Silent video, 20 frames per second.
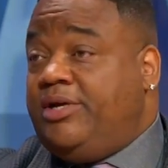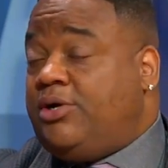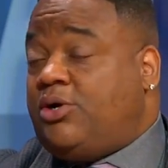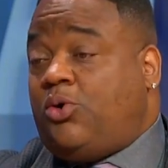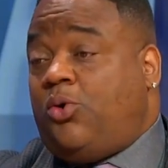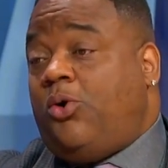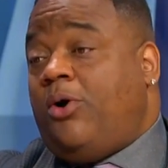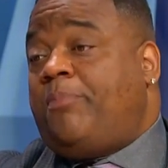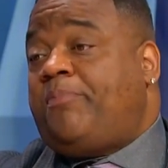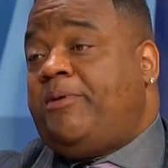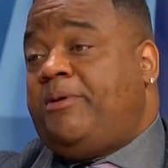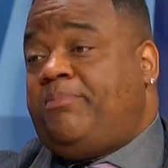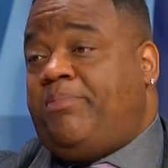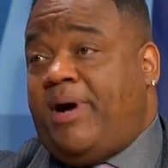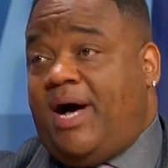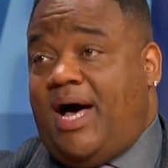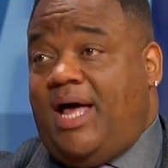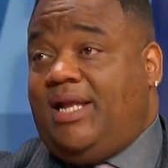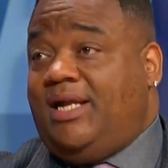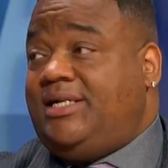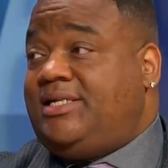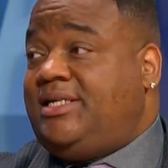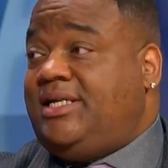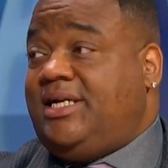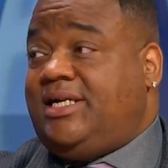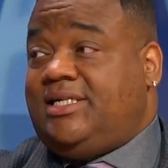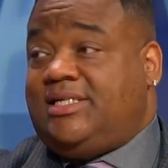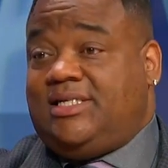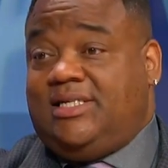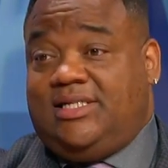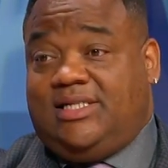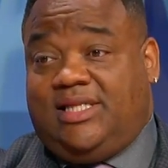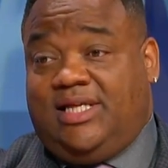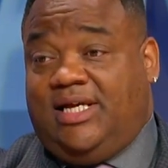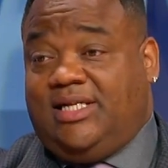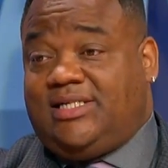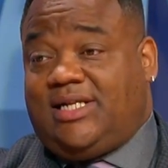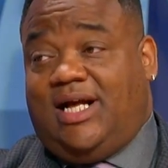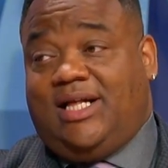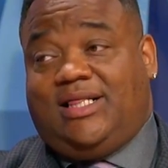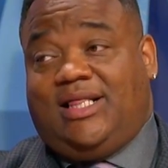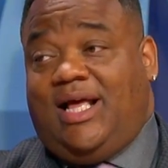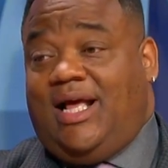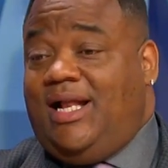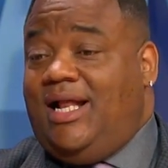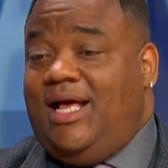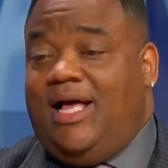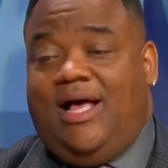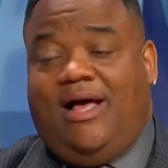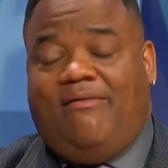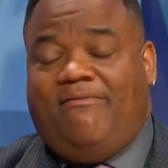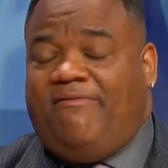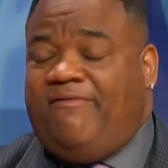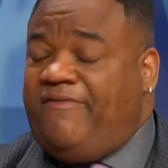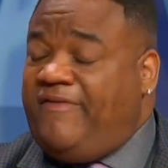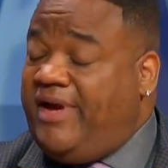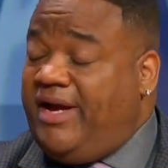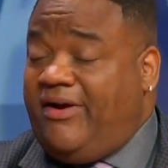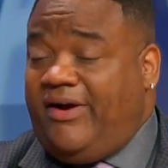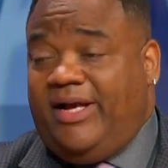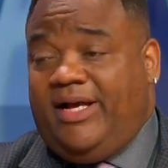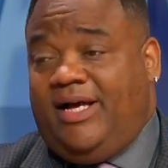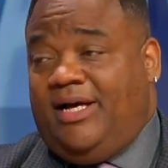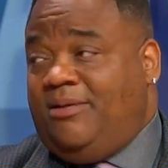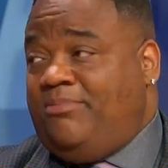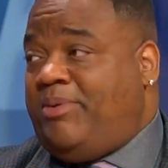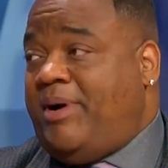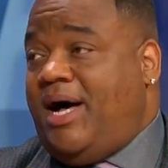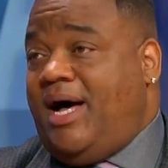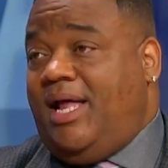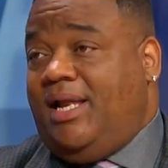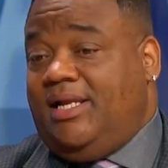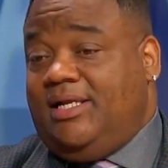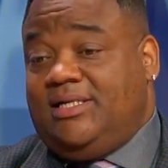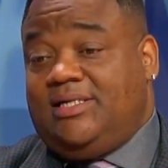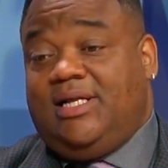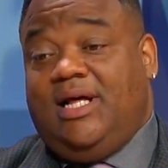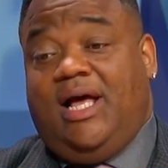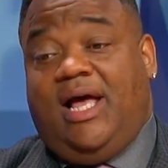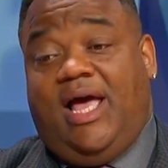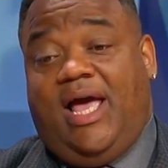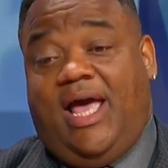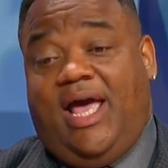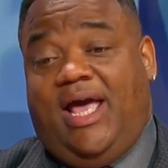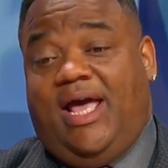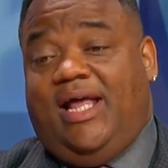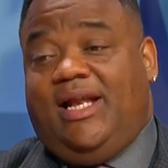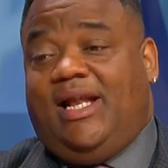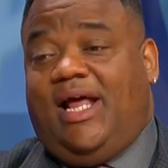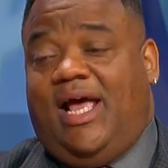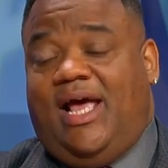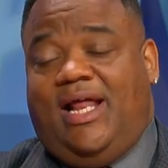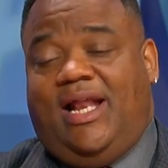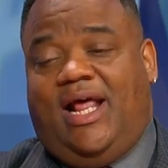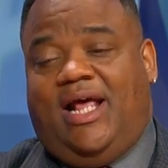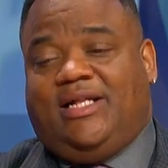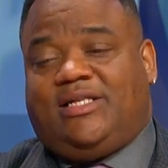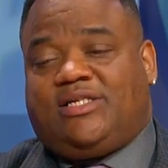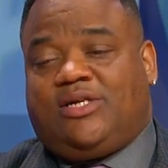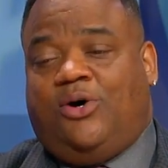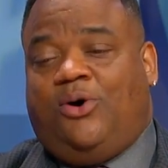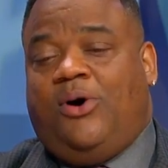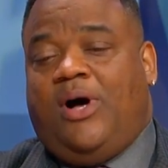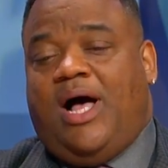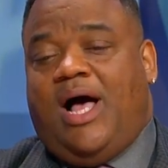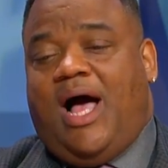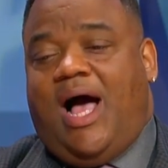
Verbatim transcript: corporate politics and things like that, very unpolished. And, and, and so,